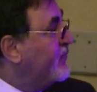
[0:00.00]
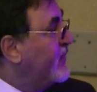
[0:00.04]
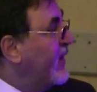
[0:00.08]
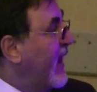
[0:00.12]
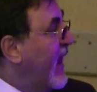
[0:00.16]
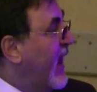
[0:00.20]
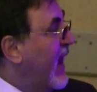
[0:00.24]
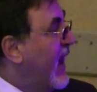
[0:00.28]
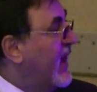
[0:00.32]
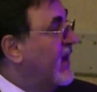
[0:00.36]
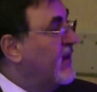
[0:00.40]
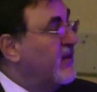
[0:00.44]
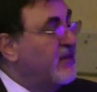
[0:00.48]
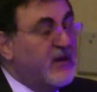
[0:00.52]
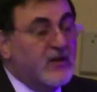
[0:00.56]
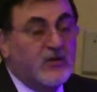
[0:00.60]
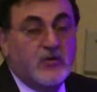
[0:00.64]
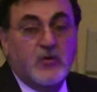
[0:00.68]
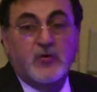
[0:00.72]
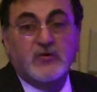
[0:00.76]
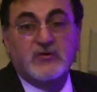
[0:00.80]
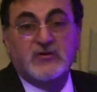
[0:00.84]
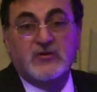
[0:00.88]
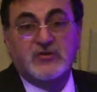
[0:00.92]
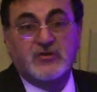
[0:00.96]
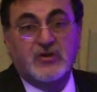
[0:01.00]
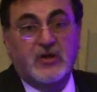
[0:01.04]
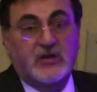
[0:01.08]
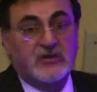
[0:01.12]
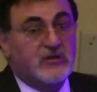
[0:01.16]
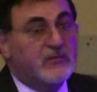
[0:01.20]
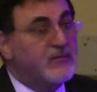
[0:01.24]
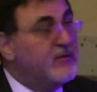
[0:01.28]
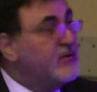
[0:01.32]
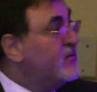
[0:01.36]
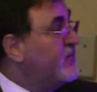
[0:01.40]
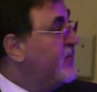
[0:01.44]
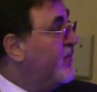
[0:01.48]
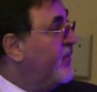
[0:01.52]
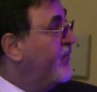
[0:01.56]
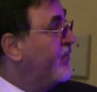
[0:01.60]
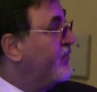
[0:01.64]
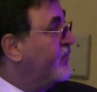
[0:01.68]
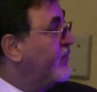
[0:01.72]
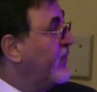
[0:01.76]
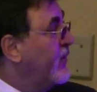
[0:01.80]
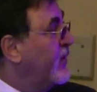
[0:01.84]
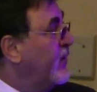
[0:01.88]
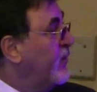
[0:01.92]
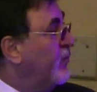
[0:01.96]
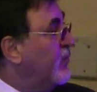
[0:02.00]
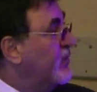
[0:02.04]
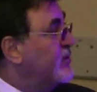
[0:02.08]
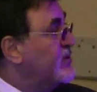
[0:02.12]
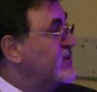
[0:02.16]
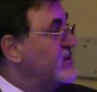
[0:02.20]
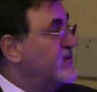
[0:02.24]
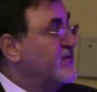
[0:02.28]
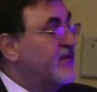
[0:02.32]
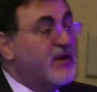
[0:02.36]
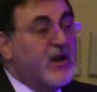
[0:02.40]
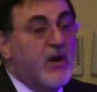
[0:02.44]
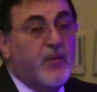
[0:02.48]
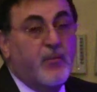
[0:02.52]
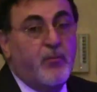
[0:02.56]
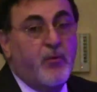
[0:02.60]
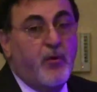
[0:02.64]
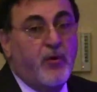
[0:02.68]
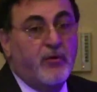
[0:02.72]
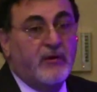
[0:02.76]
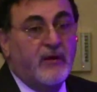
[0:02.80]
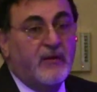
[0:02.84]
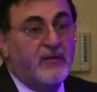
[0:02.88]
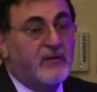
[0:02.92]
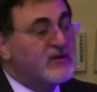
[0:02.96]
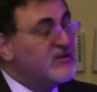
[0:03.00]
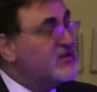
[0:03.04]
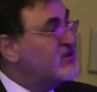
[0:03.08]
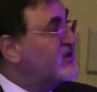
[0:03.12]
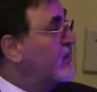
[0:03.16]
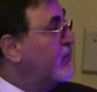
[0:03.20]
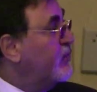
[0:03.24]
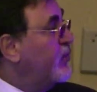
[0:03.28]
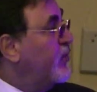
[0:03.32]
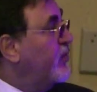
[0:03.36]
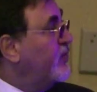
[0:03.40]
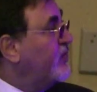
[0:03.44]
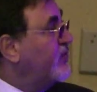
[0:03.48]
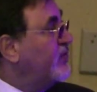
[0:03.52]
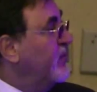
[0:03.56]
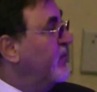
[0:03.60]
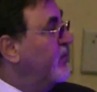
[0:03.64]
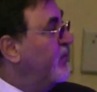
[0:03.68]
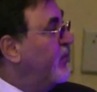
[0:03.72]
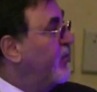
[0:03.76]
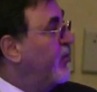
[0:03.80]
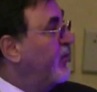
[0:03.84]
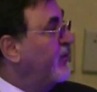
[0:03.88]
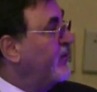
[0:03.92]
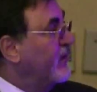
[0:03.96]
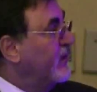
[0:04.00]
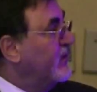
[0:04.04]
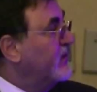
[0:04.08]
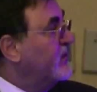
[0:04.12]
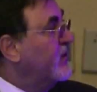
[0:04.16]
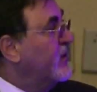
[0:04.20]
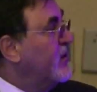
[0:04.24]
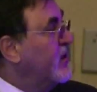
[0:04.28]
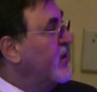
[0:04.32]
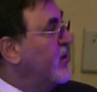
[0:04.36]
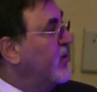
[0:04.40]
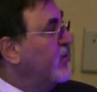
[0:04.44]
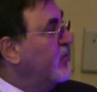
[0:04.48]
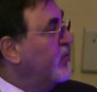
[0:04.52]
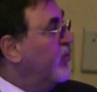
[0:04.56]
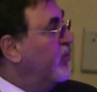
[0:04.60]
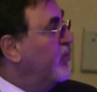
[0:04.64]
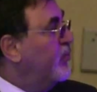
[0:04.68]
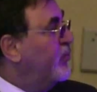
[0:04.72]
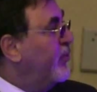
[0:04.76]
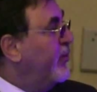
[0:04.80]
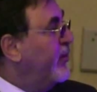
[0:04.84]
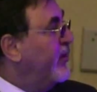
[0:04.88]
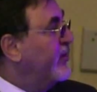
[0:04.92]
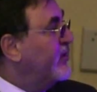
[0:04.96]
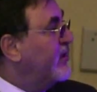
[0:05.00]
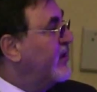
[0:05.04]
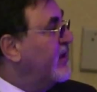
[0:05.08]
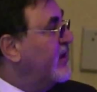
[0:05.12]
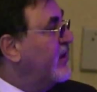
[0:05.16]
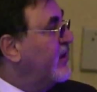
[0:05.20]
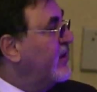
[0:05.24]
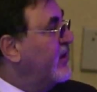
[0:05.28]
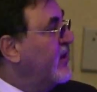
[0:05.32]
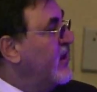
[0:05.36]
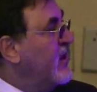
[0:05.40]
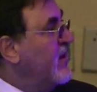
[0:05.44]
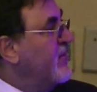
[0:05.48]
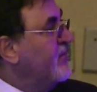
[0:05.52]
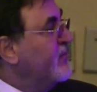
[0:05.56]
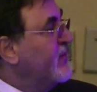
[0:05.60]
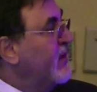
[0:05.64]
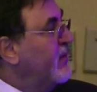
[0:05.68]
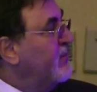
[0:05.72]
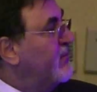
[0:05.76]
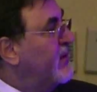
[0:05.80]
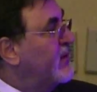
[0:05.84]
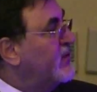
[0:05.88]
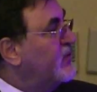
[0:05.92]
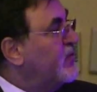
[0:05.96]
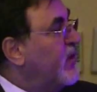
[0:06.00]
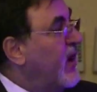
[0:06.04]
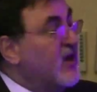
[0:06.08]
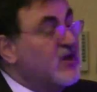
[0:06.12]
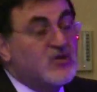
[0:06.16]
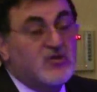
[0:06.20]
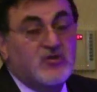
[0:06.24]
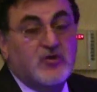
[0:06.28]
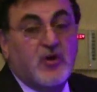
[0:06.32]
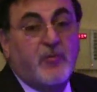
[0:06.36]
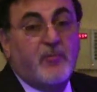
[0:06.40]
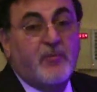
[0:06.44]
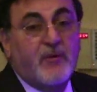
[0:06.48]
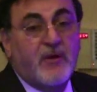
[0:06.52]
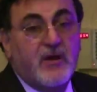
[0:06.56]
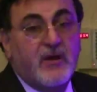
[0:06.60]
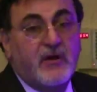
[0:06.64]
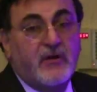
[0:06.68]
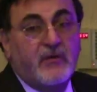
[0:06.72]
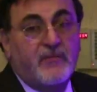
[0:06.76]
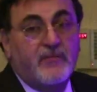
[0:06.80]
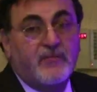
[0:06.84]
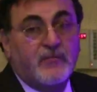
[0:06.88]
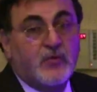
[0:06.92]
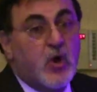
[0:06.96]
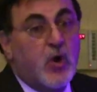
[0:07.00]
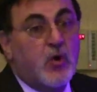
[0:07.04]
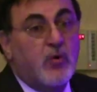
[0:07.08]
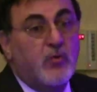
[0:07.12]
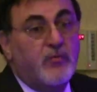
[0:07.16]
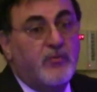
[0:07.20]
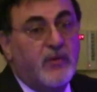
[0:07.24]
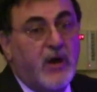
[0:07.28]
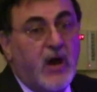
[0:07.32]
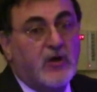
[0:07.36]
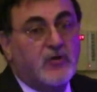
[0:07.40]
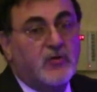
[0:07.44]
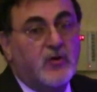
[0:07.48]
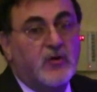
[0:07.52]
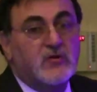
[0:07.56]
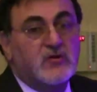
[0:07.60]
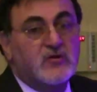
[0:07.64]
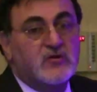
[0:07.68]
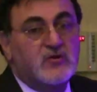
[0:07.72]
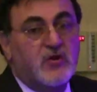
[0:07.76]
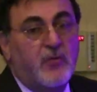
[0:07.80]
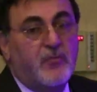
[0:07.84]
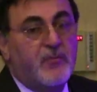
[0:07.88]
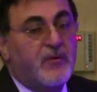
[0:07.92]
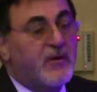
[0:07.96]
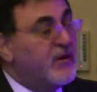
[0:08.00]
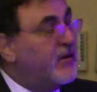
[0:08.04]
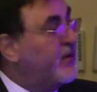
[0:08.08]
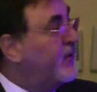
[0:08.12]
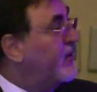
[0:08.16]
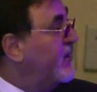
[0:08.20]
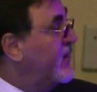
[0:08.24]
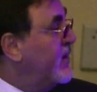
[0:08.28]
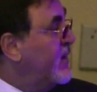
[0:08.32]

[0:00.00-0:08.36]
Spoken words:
and the dosage regimen, which is very important. This is the most important component here. But do I stop here? No, I don't stop here.